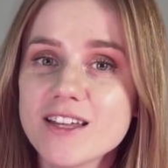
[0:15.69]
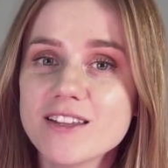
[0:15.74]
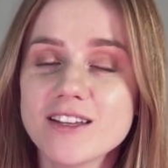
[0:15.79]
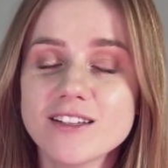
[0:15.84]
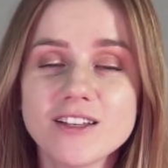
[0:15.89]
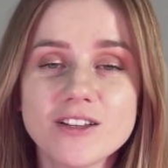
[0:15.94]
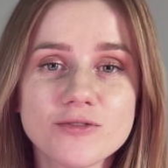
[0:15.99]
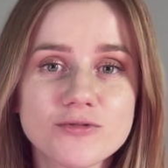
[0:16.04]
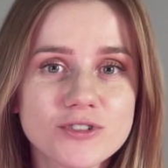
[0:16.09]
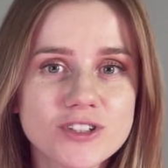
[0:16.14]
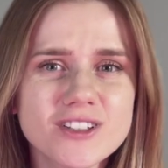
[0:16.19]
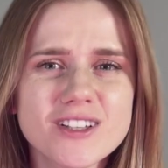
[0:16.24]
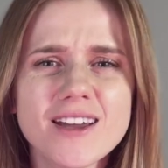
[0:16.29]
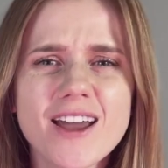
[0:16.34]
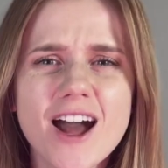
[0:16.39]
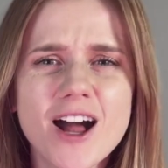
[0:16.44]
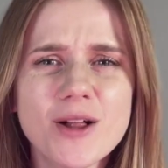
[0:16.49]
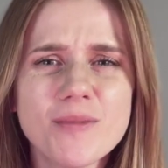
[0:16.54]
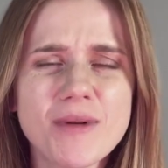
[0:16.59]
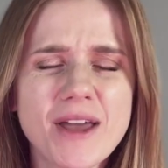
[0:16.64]
that can really
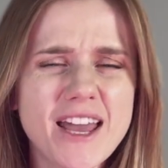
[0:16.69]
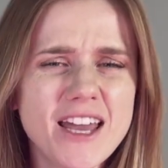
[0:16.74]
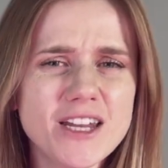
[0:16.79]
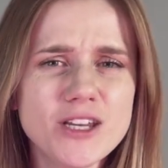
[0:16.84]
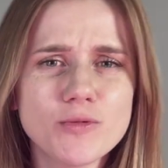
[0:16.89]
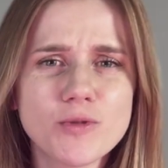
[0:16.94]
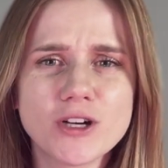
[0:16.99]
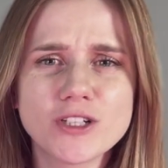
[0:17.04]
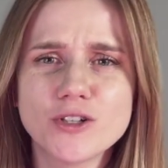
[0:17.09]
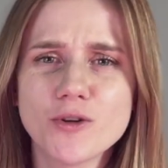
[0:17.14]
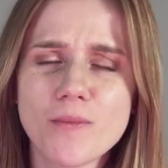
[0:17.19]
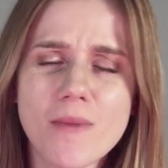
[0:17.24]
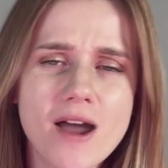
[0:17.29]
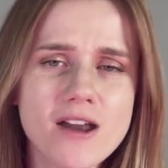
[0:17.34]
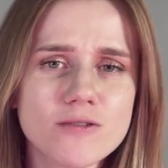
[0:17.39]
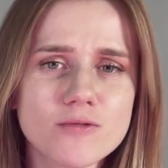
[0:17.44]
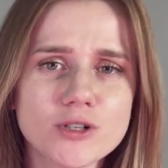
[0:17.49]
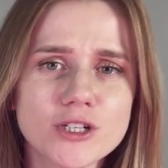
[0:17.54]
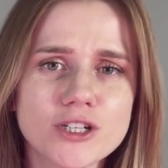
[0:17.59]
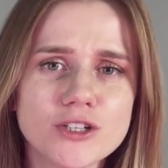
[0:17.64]
help anyone, no
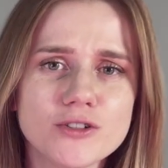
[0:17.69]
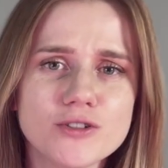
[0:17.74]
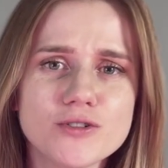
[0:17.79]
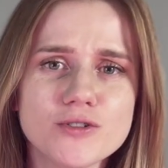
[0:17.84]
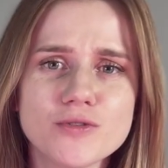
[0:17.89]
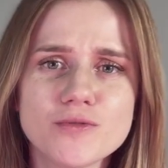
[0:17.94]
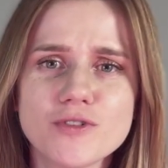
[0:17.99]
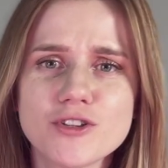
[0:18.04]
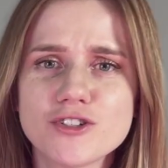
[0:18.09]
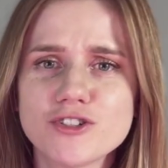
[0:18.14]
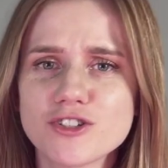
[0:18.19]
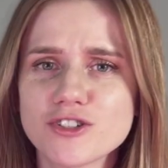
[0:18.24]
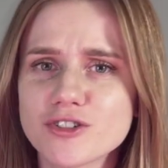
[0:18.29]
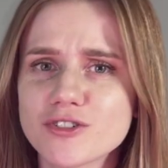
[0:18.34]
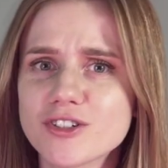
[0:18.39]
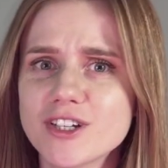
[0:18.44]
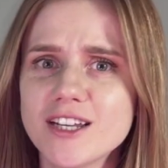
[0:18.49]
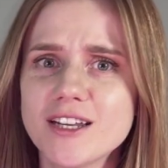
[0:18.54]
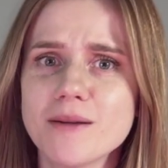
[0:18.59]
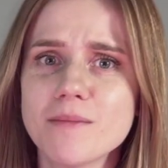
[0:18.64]
matter what you do, with just
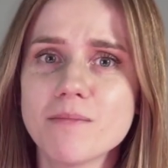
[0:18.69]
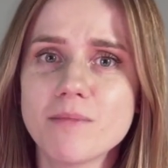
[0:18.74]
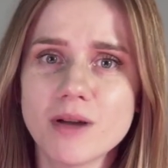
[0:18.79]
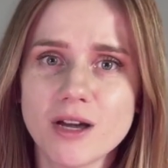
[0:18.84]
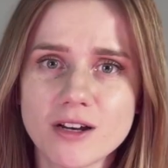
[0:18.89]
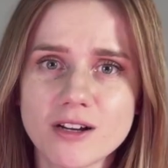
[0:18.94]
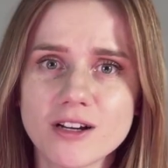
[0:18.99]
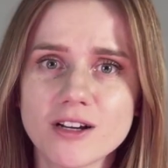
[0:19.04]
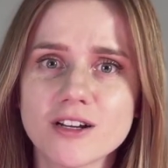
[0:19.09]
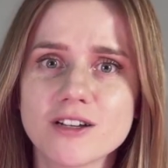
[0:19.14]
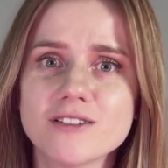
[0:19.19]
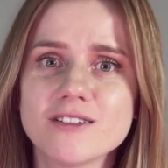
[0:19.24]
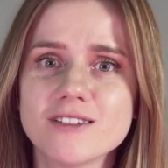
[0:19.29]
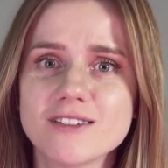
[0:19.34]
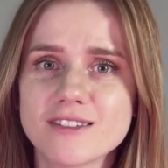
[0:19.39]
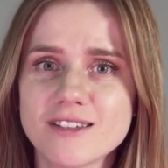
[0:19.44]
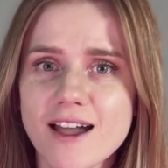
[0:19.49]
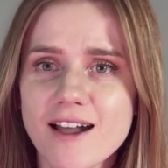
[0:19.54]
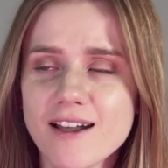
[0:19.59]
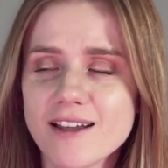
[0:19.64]
creating better
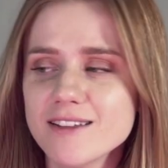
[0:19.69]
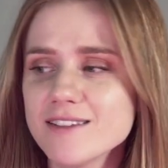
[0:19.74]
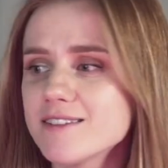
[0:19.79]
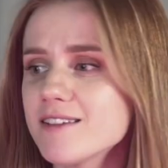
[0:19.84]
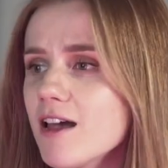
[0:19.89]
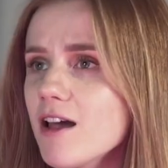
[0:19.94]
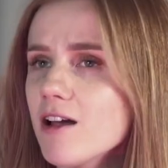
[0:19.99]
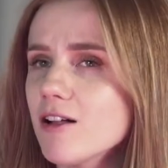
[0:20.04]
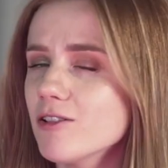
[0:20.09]
designs,